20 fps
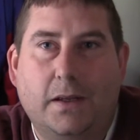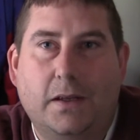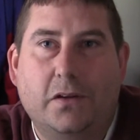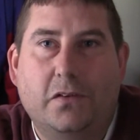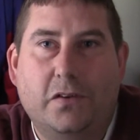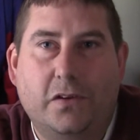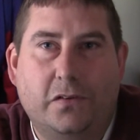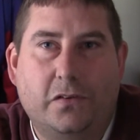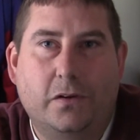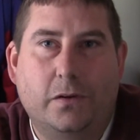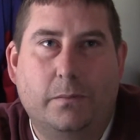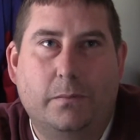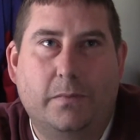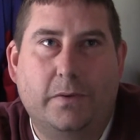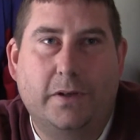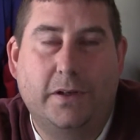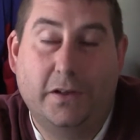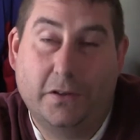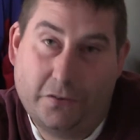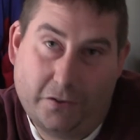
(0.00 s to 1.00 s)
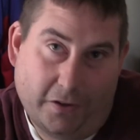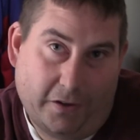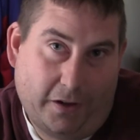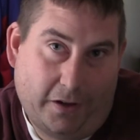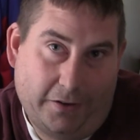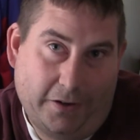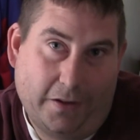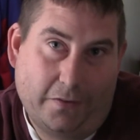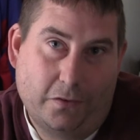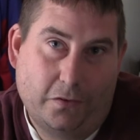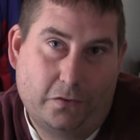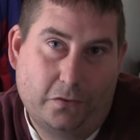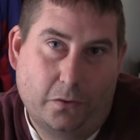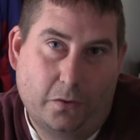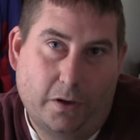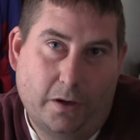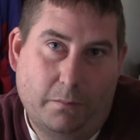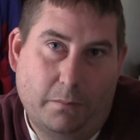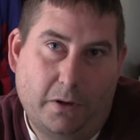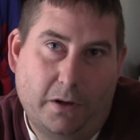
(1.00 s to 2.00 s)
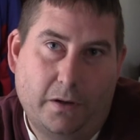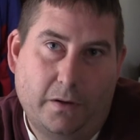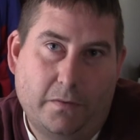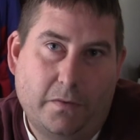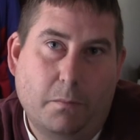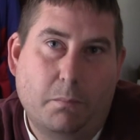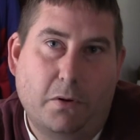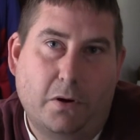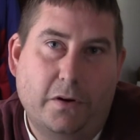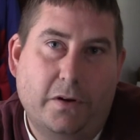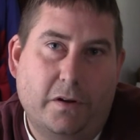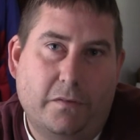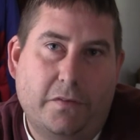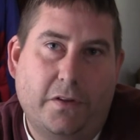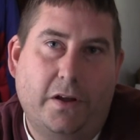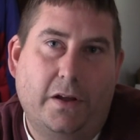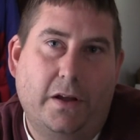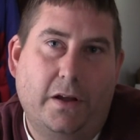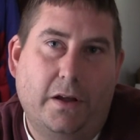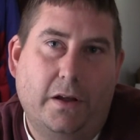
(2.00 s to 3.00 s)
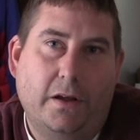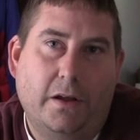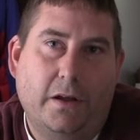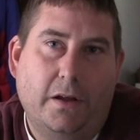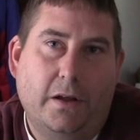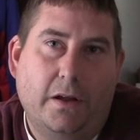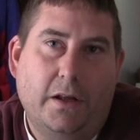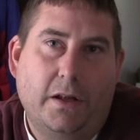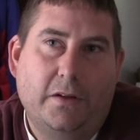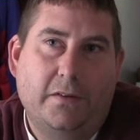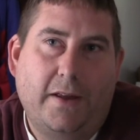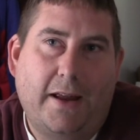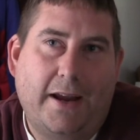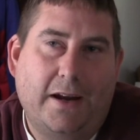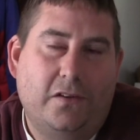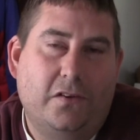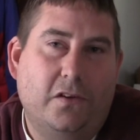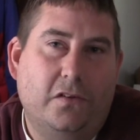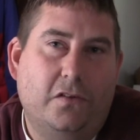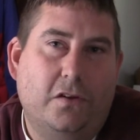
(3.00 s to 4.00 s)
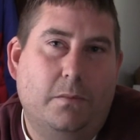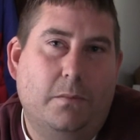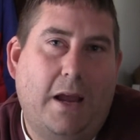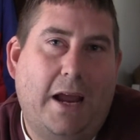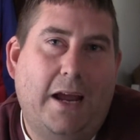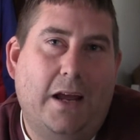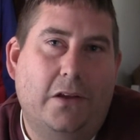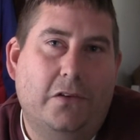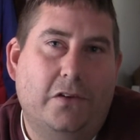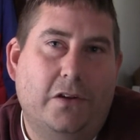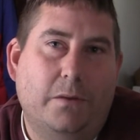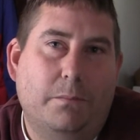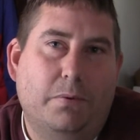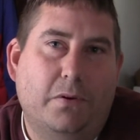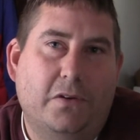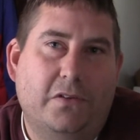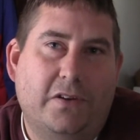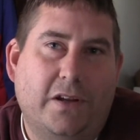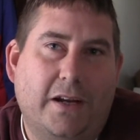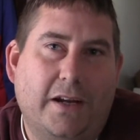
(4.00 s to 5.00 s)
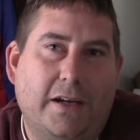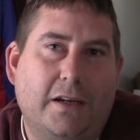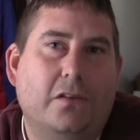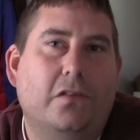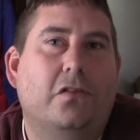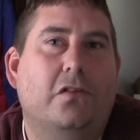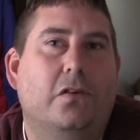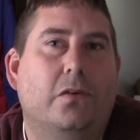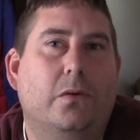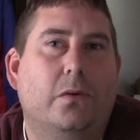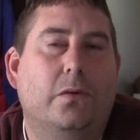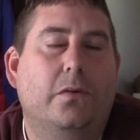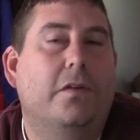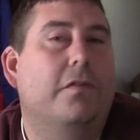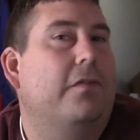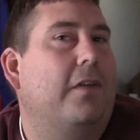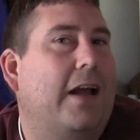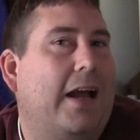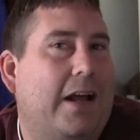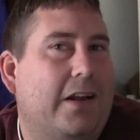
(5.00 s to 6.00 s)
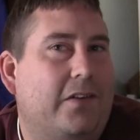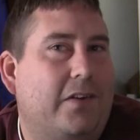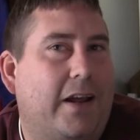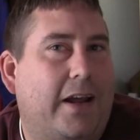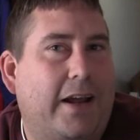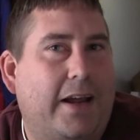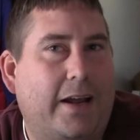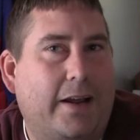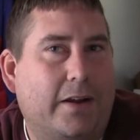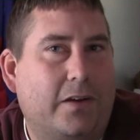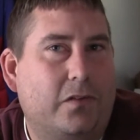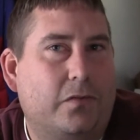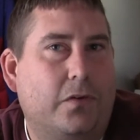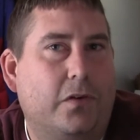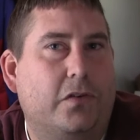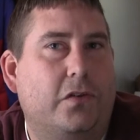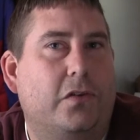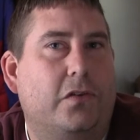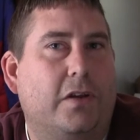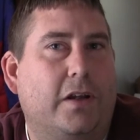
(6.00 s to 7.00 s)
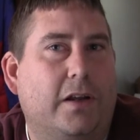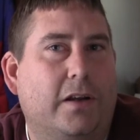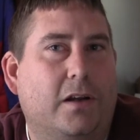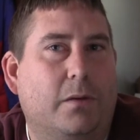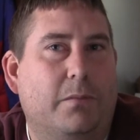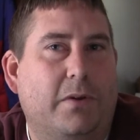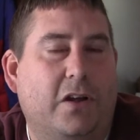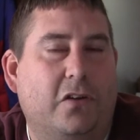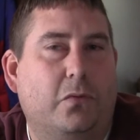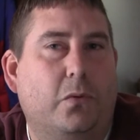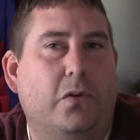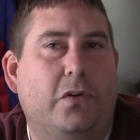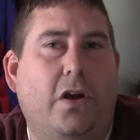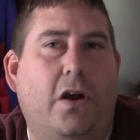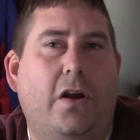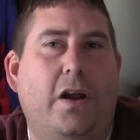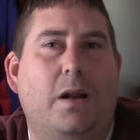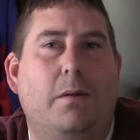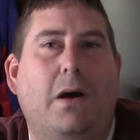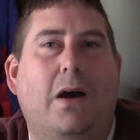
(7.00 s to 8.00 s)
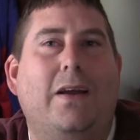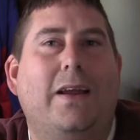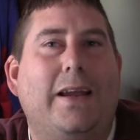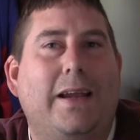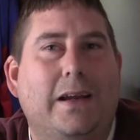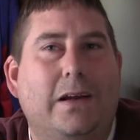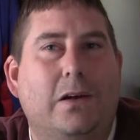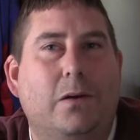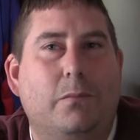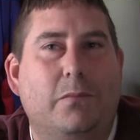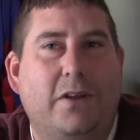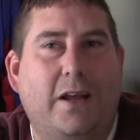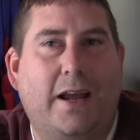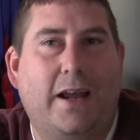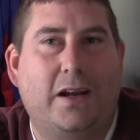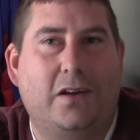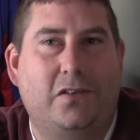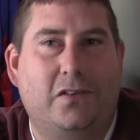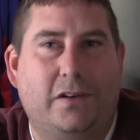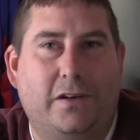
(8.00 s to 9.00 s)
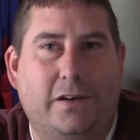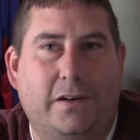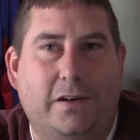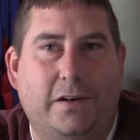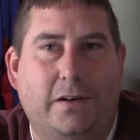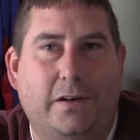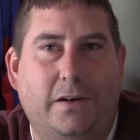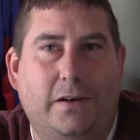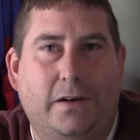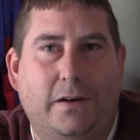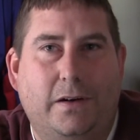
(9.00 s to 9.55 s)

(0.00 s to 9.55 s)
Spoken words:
system is another story, but the burden of the tax system as it pertains to the flat tax versus the income tax. We're talking about income tax here.